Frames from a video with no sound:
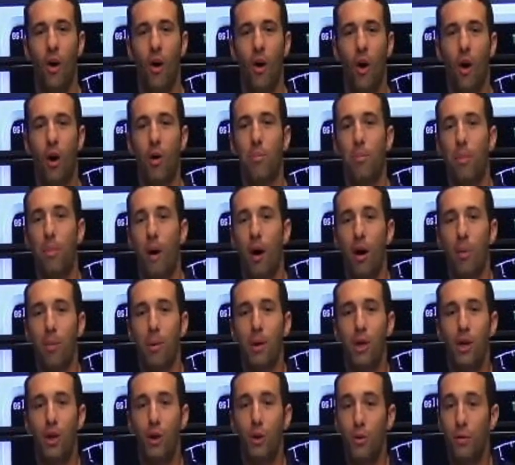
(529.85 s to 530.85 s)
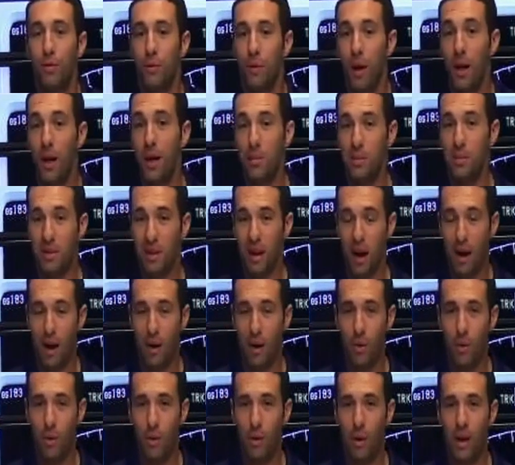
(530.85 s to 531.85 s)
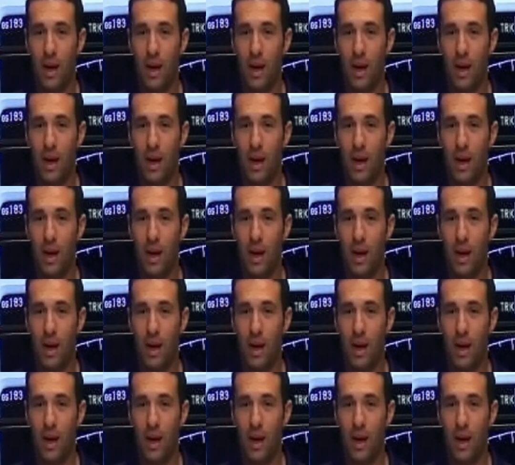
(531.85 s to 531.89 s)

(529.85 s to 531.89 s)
our barbecue flames out.